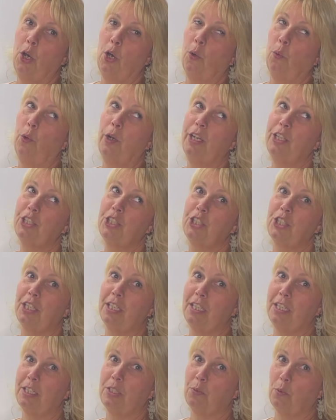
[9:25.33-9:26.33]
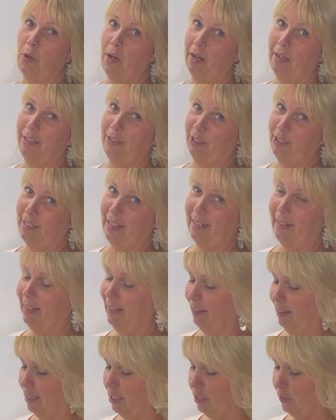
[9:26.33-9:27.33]
which is why you're getting
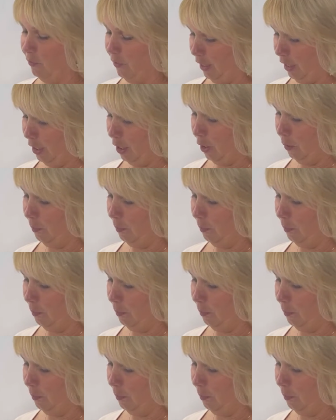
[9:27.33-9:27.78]
this video,